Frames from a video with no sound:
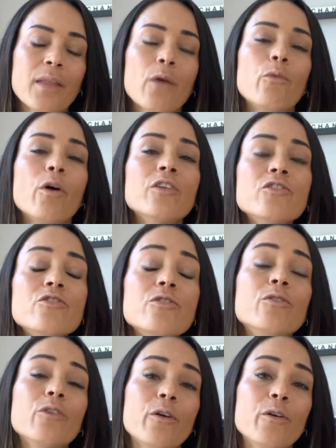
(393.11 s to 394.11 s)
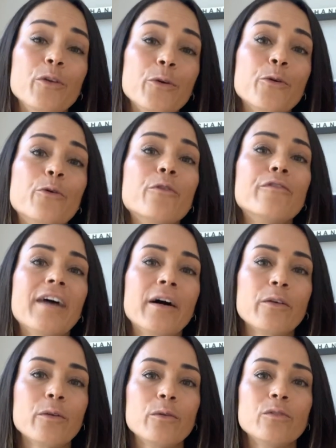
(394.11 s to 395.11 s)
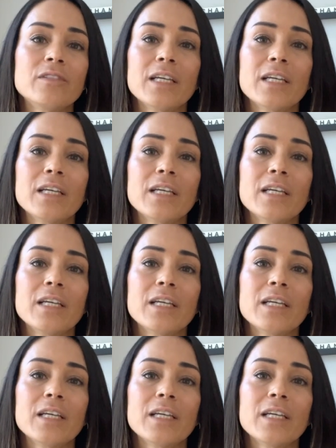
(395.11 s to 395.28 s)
Once you know your core values,